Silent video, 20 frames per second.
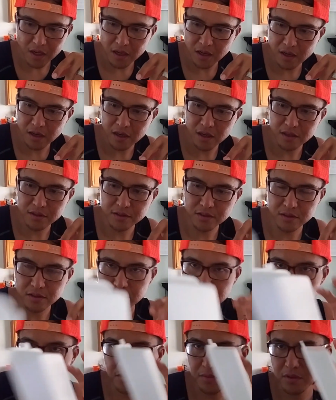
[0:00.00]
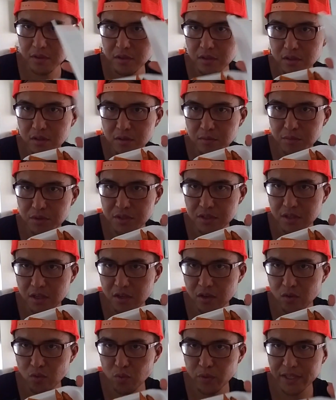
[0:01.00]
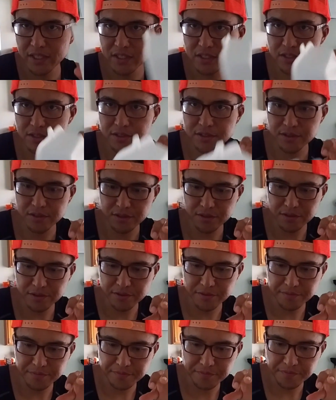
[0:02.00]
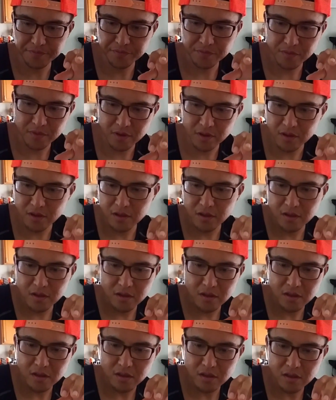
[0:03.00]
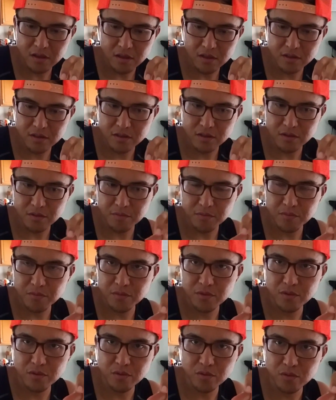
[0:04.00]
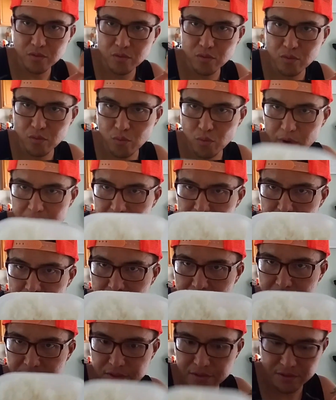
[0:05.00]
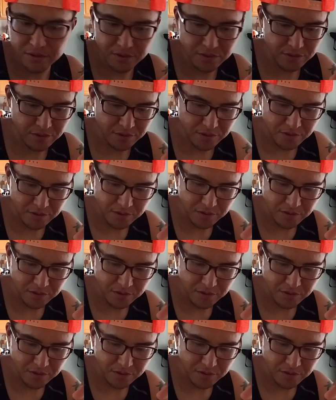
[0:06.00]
I got some potato wedges, I got some white rice,